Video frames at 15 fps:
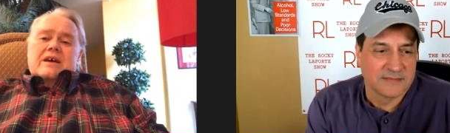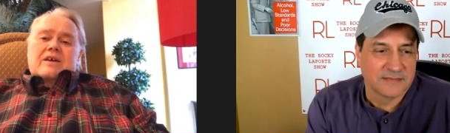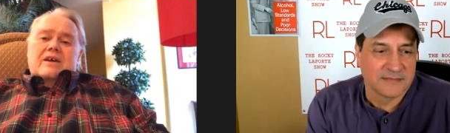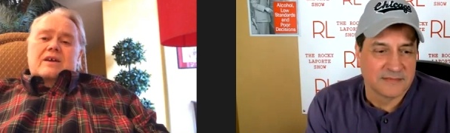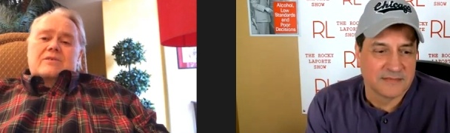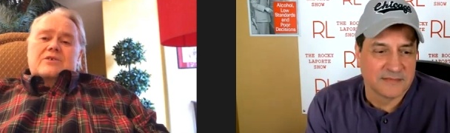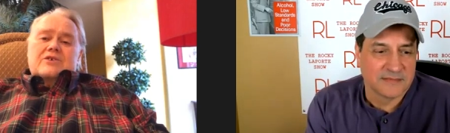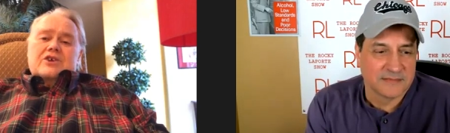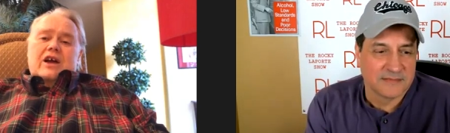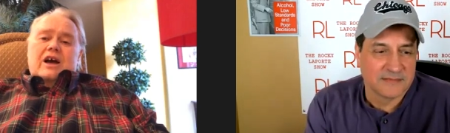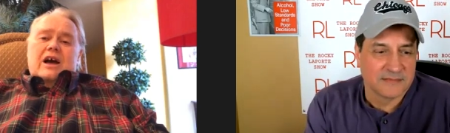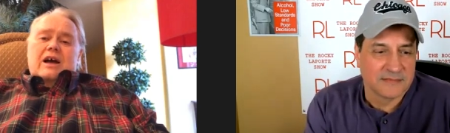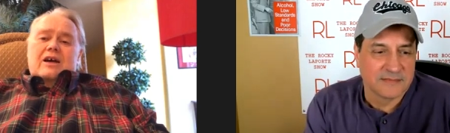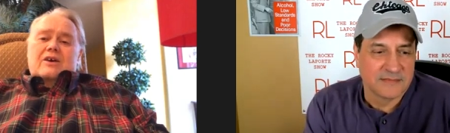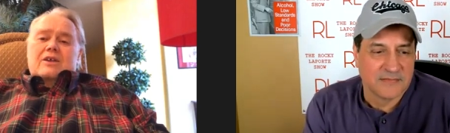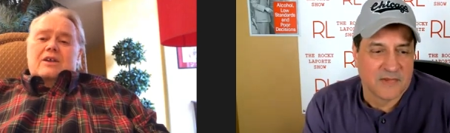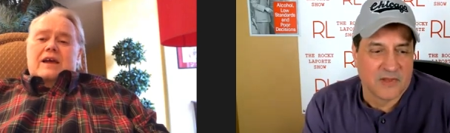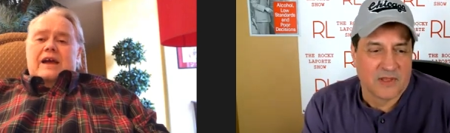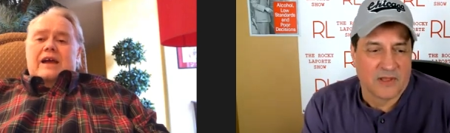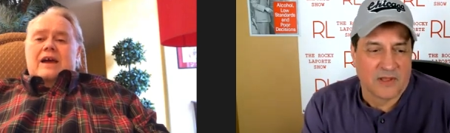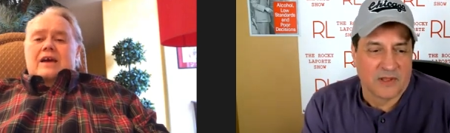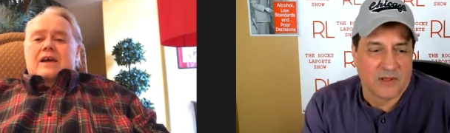Speaker 1: there in Chicago?"
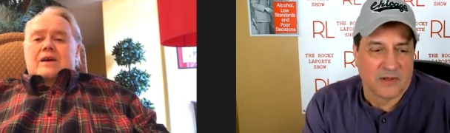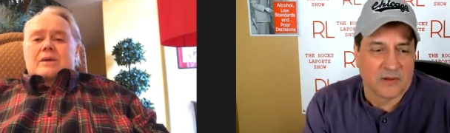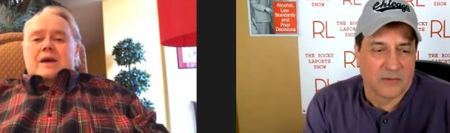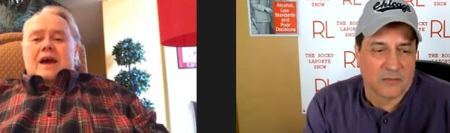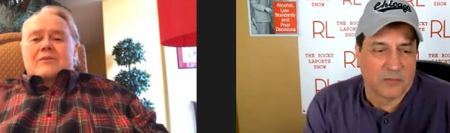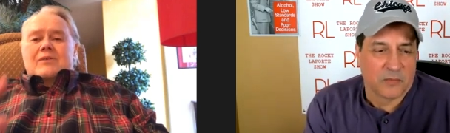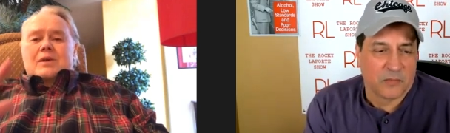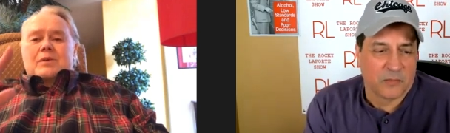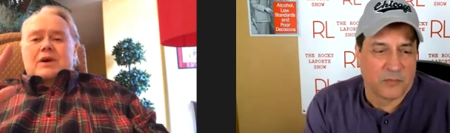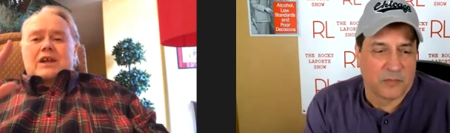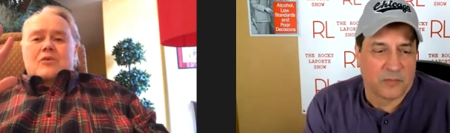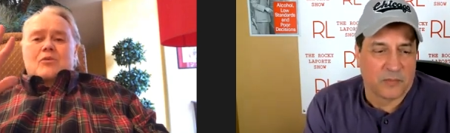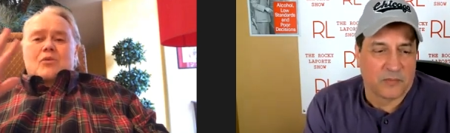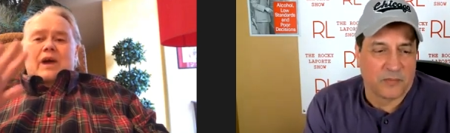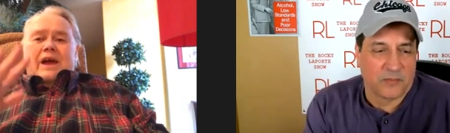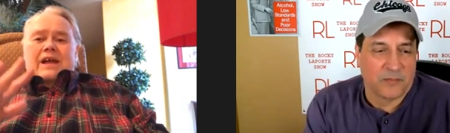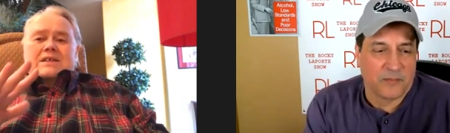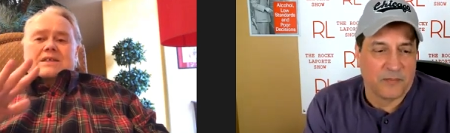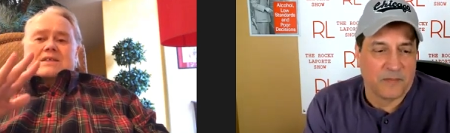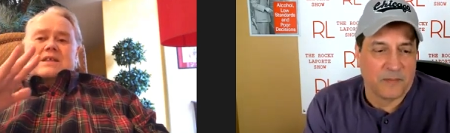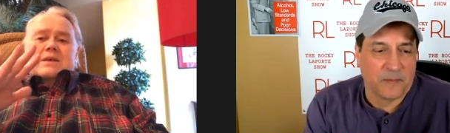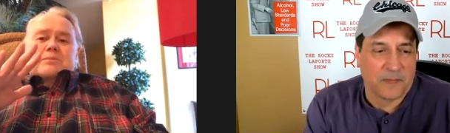Like everybody
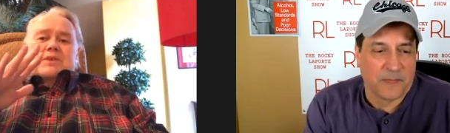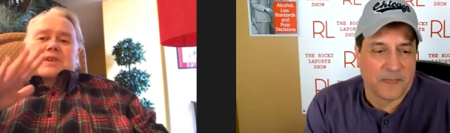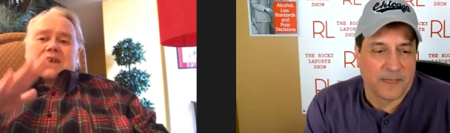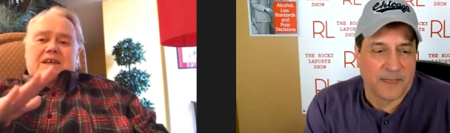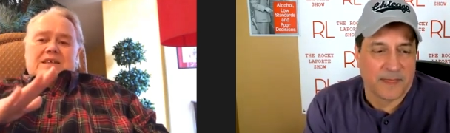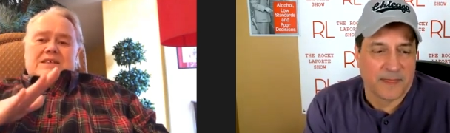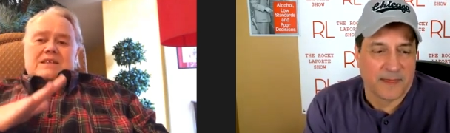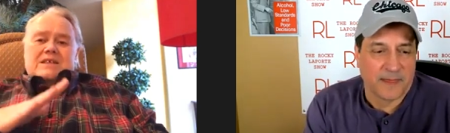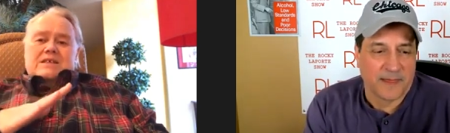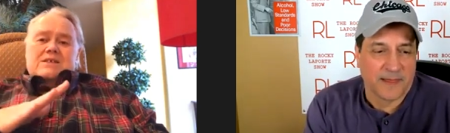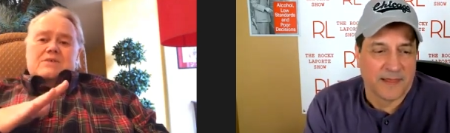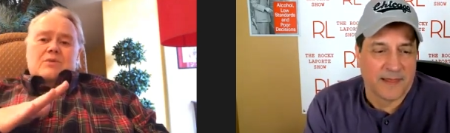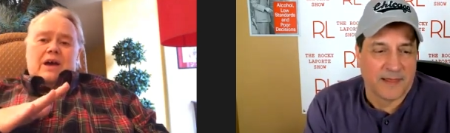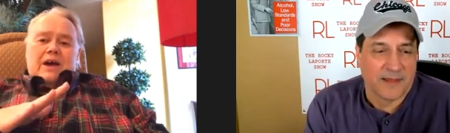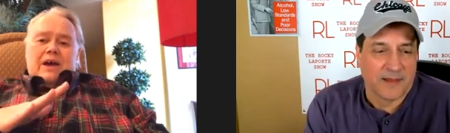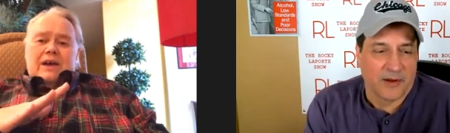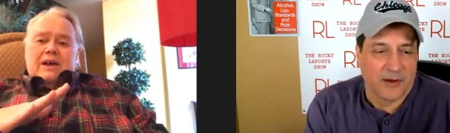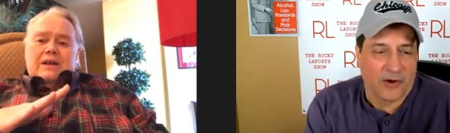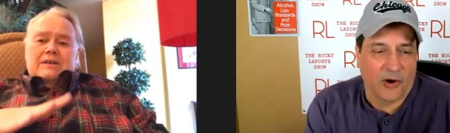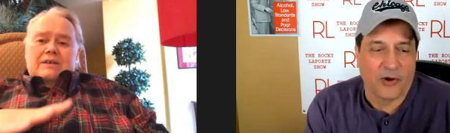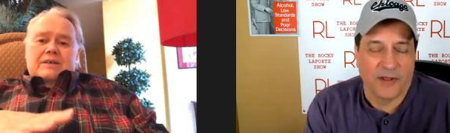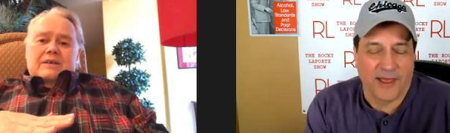rates the places,
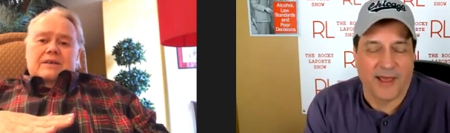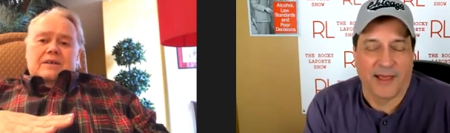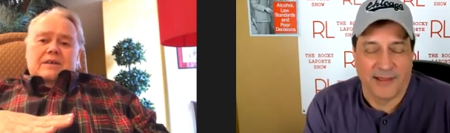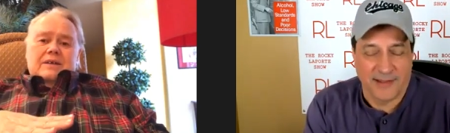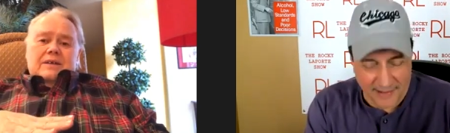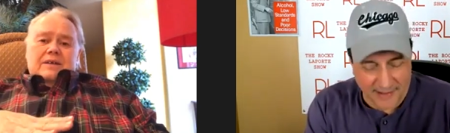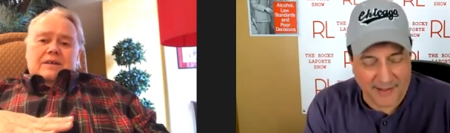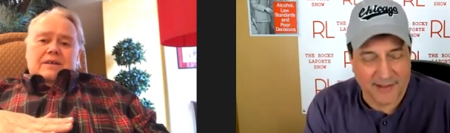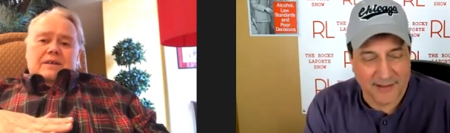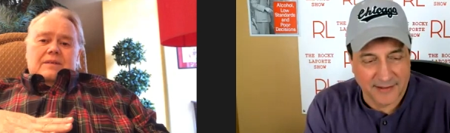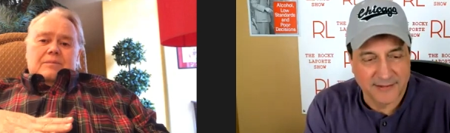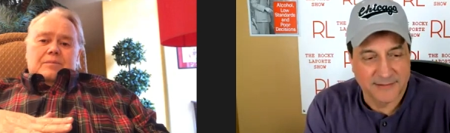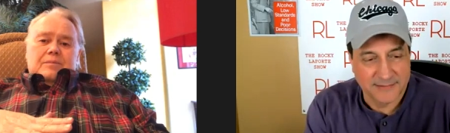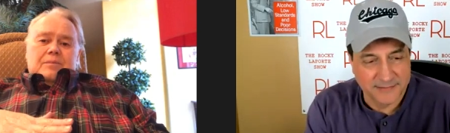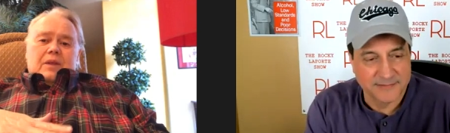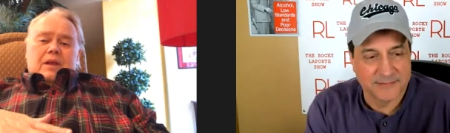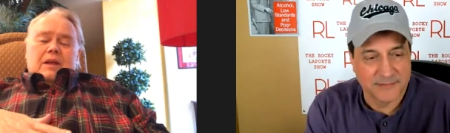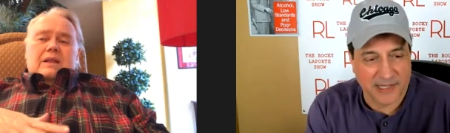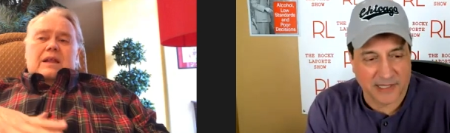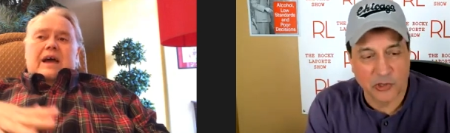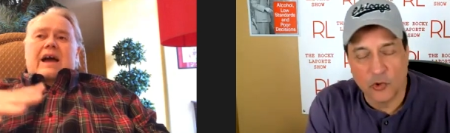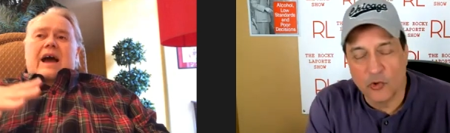right?
Speaker 2: Oh yeah, yeah.
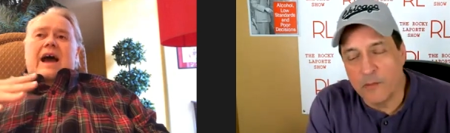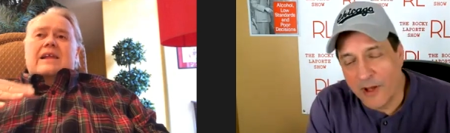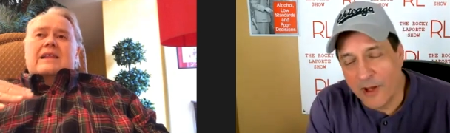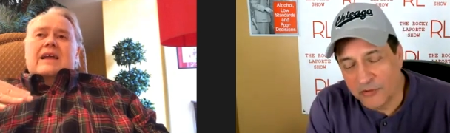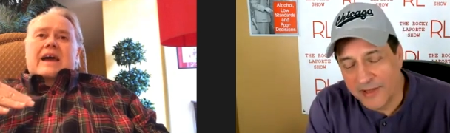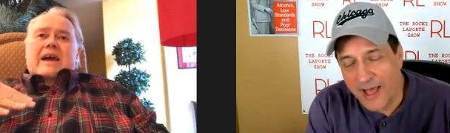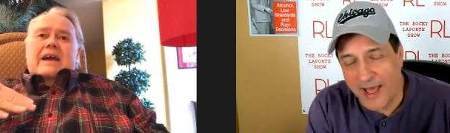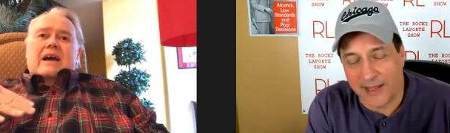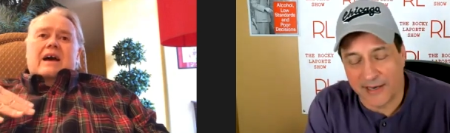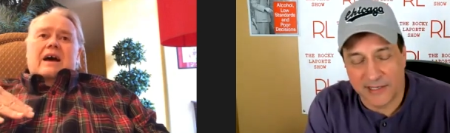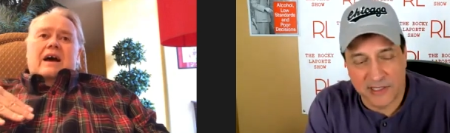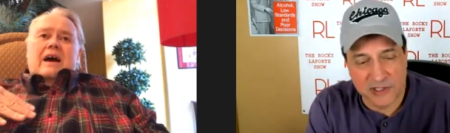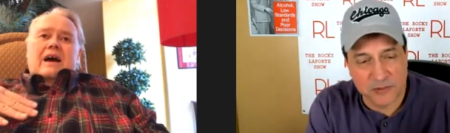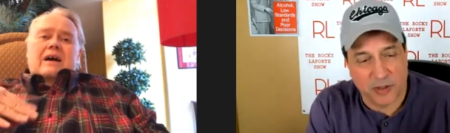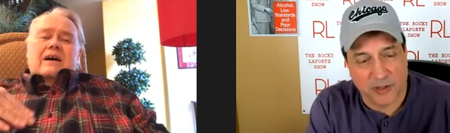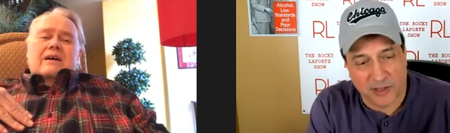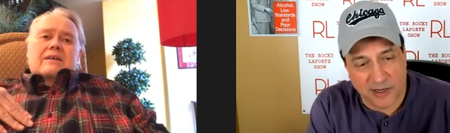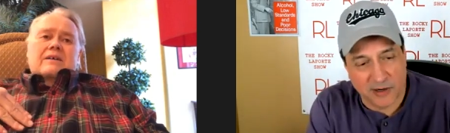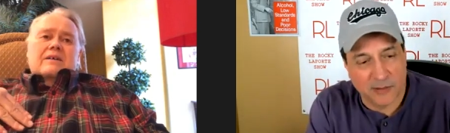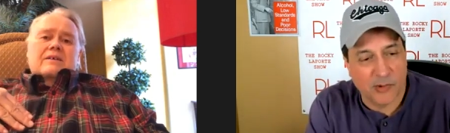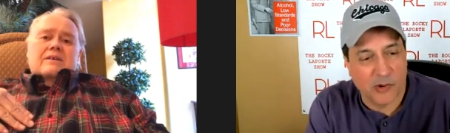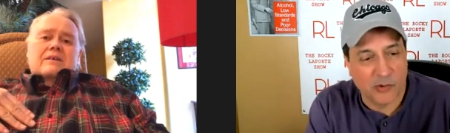Like, like Lou I, I, uh, um,
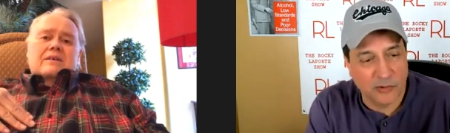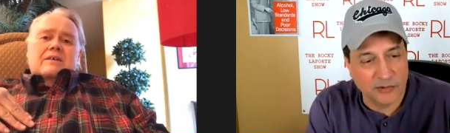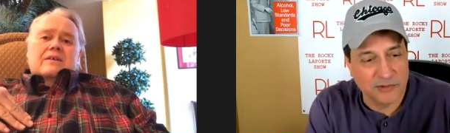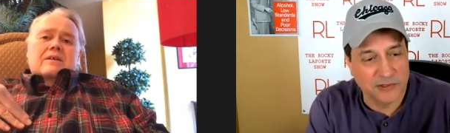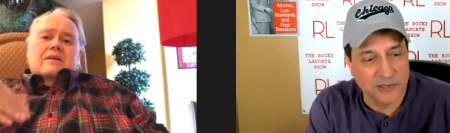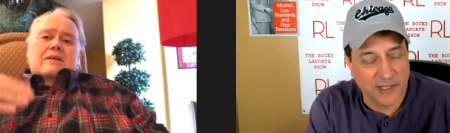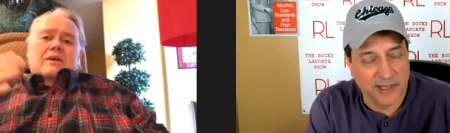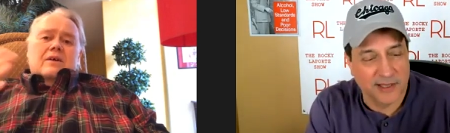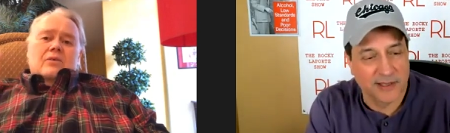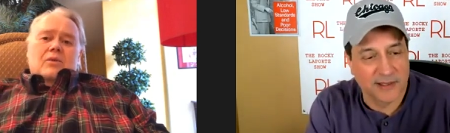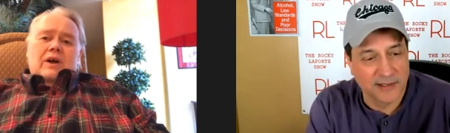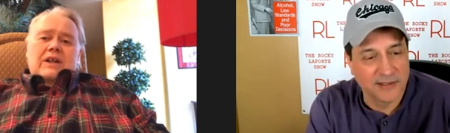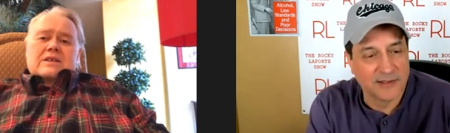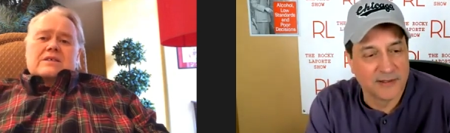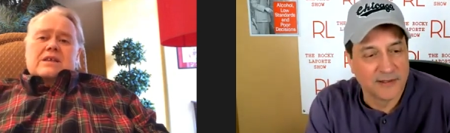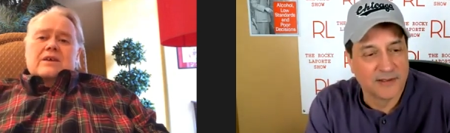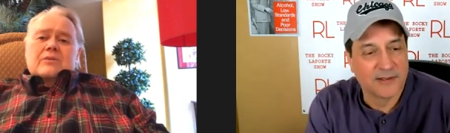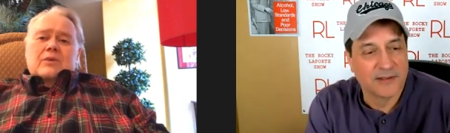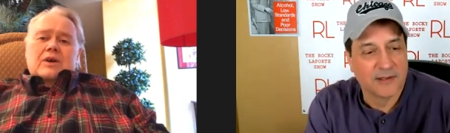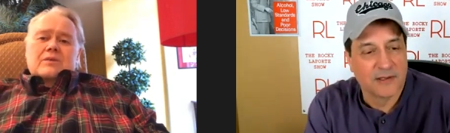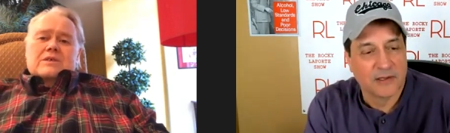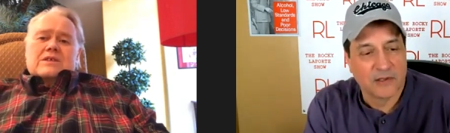Palermo's, yeah. What
Speaker 1: is
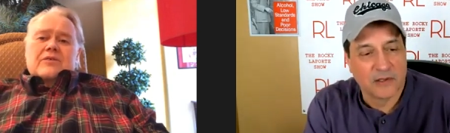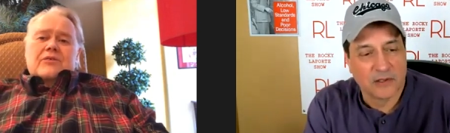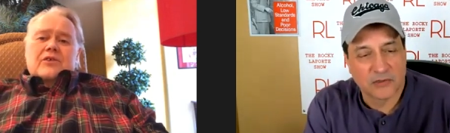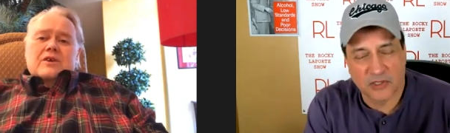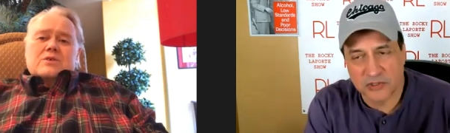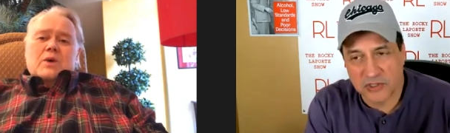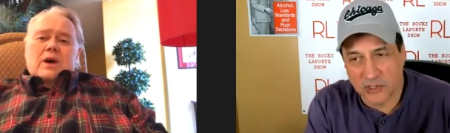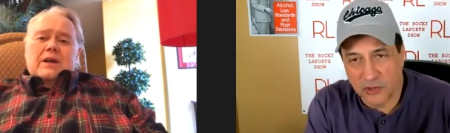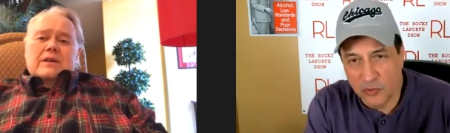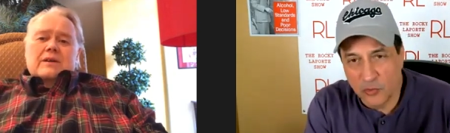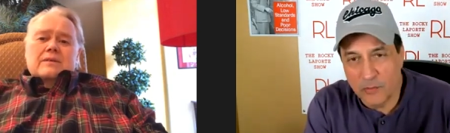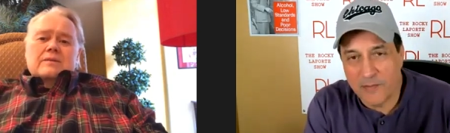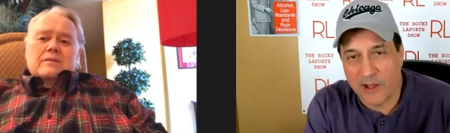it? What was the first? There's one? a
Speaker 2: Lou